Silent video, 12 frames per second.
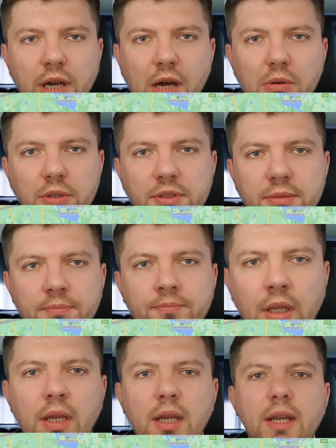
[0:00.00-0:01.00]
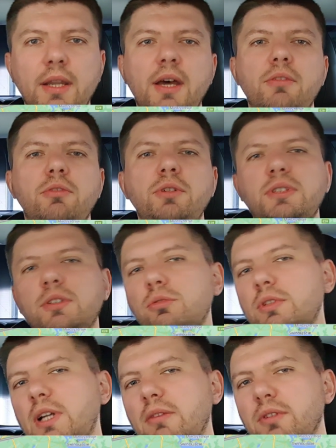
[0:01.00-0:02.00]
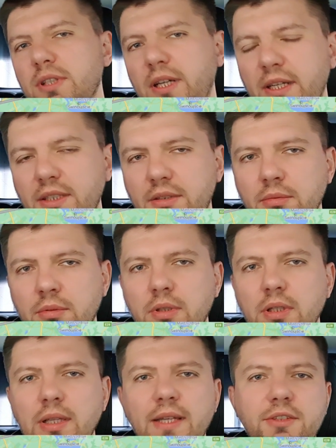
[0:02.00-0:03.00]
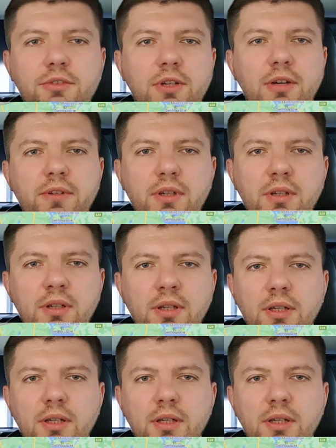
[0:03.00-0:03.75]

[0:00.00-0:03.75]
hours. Another reason to drive at night, less traffic.